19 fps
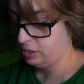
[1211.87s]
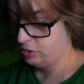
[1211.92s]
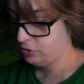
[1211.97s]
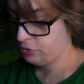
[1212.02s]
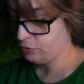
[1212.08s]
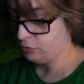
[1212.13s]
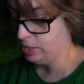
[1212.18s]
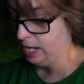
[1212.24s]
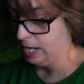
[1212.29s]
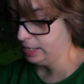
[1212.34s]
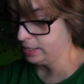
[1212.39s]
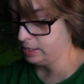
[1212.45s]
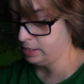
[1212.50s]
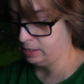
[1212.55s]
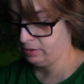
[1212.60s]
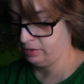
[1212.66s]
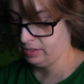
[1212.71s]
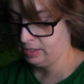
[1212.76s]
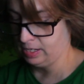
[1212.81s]

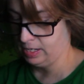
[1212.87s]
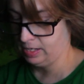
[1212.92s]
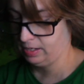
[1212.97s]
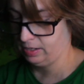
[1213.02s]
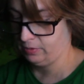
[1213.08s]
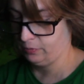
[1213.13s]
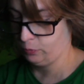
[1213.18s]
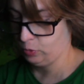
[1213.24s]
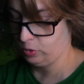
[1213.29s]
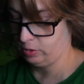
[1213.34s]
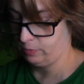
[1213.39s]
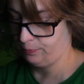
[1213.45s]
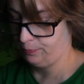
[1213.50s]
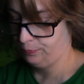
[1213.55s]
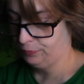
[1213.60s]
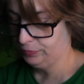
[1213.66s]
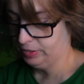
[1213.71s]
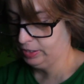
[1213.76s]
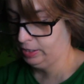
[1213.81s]
Thrinakia, the island where
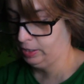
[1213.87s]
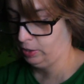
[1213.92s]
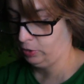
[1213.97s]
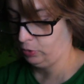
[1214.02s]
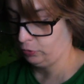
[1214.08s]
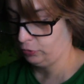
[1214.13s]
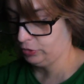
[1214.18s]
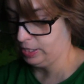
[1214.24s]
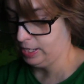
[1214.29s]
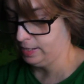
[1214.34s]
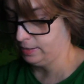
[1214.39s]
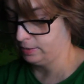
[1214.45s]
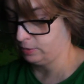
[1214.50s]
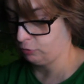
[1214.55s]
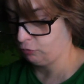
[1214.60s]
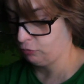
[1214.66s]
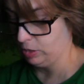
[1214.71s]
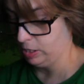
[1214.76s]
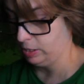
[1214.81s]
Helios cattle
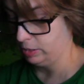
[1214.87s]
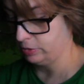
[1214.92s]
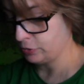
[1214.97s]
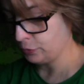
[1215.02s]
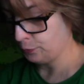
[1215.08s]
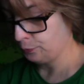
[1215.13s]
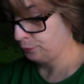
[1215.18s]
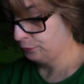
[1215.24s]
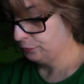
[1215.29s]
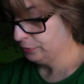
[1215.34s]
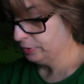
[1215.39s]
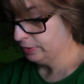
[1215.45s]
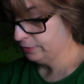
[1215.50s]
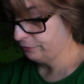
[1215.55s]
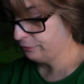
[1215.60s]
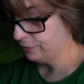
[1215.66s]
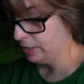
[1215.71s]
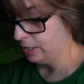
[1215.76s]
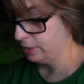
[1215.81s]
graze,
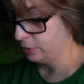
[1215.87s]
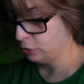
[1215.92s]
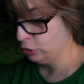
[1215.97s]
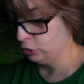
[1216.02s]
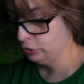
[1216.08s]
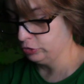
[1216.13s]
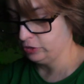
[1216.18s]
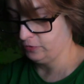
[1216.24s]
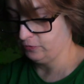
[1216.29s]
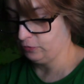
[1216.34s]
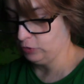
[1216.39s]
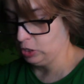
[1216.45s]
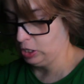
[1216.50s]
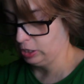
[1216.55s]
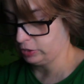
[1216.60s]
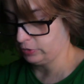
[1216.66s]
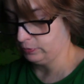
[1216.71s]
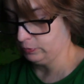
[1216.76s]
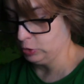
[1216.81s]
fine herds and
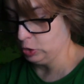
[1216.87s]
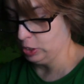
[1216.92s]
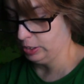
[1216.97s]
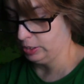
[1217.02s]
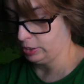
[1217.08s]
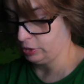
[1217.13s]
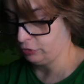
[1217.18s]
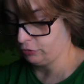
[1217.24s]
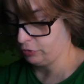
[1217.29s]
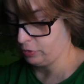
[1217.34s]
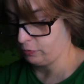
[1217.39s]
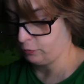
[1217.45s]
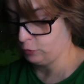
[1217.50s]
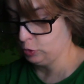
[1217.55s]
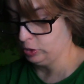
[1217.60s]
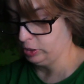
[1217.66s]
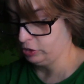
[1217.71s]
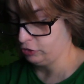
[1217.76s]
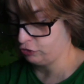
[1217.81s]
flocks of godly of
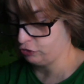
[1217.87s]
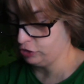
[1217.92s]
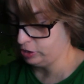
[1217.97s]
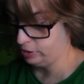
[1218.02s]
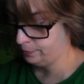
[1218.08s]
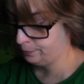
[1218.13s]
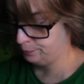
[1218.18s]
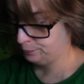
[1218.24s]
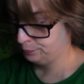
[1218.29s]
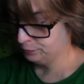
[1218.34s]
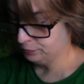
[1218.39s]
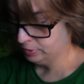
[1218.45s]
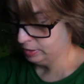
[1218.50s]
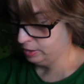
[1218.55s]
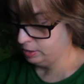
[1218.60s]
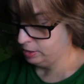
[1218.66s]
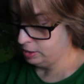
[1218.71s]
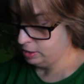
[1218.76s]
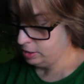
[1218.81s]
goodly sheep.
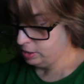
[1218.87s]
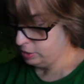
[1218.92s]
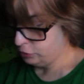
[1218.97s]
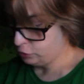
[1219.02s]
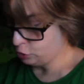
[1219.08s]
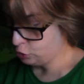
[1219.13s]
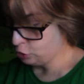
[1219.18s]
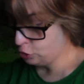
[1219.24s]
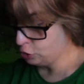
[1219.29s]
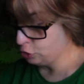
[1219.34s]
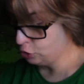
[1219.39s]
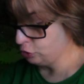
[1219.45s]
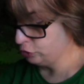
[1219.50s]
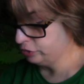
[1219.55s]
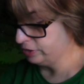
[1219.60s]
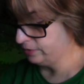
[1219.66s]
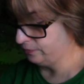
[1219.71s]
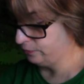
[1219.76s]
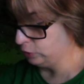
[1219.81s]
The
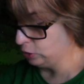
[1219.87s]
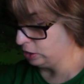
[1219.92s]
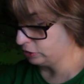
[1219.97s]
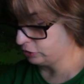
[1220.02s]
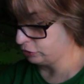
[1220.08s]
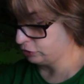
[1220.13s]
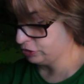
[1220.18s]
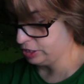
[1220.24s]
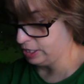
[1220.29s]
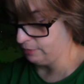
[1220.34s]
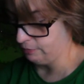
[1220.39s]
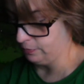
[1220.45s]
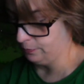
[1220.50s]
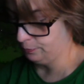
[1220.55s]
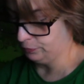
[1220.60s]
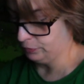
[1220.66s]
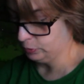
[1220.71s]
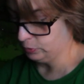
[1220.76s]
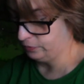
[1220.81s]
herds and flocks are
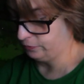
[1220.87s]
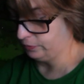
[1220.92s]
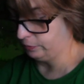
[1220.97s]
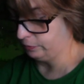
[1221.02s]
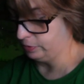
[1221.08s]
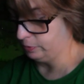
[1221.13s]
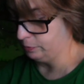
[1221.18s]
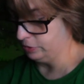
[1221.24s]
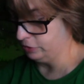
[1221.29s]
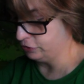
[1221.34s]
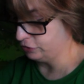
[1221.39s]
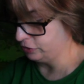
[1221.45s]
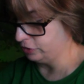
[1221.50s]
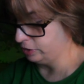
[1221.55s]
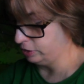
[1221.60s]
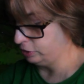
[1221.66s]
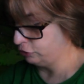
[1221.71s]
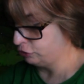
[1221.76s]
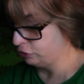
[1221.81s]
seven, with fifty beasts
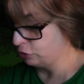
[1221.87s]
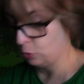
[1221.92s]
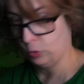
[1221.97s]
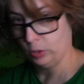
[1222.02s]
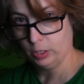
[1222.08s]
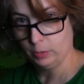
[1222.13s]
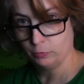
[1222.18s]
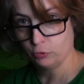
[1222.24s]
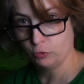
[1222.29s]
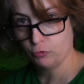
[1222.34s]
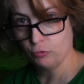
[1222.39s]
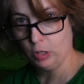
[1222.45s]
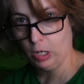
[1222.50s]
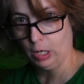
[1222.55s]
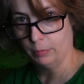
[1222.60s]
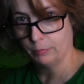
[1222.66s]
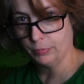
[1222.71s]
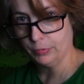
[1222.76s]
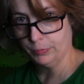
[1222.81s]
in each. No lambs are
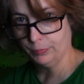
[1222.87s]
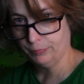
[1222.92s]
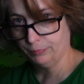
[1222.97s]
dropped.